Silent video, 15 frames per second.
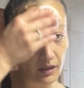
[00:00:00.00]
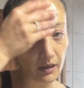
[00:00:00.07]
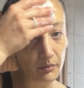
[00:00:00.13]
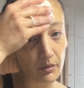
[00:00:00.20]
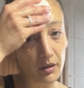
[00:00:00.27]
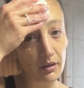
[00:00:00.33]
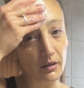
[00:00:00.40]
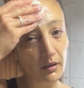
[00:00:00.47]

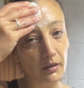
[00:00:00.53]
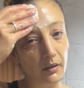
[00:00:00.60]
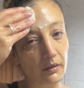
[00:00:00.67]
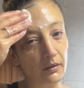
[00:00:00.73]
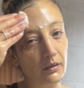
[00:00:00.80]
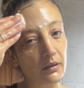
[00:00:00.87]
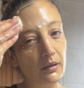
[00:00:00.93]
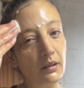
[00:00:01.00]
just gonna
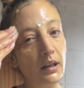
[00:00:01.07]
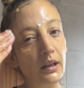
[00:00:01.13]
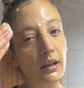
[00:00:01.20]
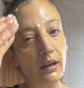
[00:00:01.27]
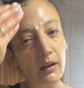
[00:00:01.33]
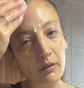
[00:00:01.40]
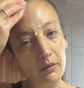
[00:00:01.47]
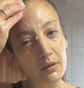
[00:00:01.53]
take
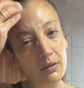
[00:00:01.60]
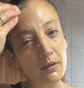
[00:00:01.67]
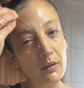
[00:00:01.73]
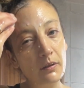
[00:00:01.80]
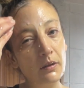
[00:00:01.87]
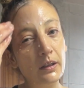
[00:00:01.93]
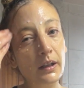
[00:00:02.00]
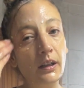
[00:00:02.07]
out
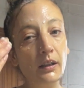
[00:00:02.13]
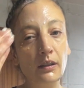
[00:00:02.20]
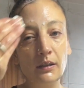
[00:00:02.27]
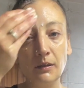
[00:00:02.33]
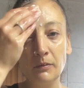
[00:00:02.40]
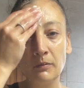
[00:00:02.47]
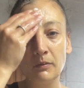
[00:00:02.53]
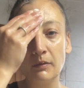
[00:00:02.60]
slowly
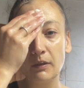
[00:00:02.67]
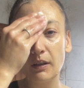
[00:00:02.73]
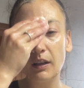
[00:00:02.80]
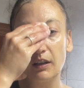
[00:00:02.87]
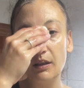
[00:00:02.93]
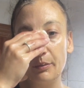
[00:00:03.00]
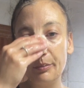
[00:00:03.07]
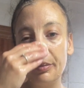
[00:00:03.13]

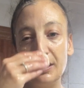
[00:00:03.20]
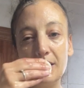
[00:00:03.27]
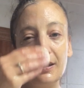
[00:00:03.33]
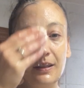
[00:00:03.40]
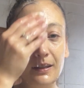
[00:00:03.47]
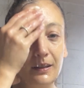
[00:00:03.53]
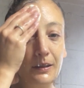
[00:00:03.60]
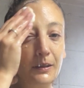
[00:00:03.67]
any
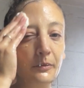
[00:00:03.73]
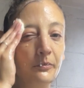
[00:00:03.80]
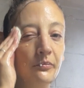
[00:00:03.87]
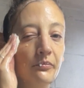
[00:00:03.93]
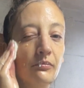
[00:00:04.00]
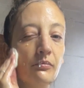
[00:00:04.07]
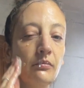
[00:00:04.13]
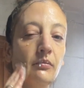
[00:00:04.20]
pieces
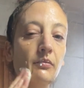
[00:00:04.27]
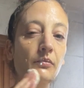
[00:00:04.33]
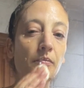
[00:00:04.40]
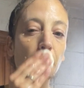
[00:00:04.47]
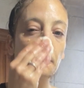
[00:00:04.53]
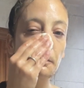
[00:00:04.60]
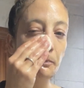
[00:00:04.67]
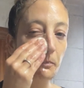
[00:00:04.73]

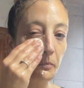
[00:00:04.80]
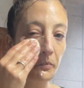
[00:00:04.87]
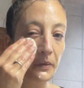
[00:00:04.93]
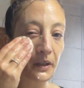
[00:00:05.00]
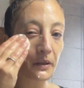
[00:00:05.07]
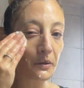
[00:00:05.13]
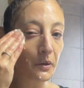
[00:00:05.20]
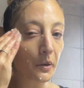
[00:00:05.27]

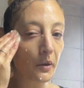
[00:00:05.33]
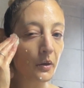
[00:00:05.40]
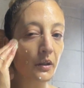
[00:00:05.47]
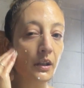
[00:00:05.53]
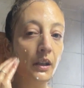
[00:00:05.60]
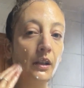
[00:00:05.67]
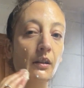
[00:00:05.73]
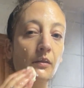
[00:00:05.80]
and the
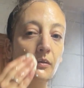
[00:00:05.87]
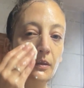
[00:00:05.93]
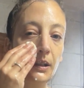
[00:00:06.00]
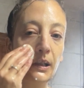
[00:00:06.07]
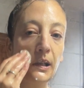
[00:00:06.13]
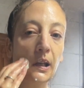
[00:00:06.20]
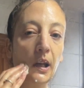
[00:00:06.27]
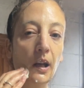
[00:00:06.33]
honey that
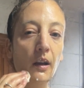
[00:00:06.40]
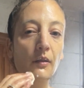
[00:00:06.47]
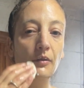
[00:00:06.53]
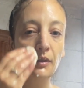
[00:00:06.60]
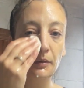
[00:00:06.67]
I have.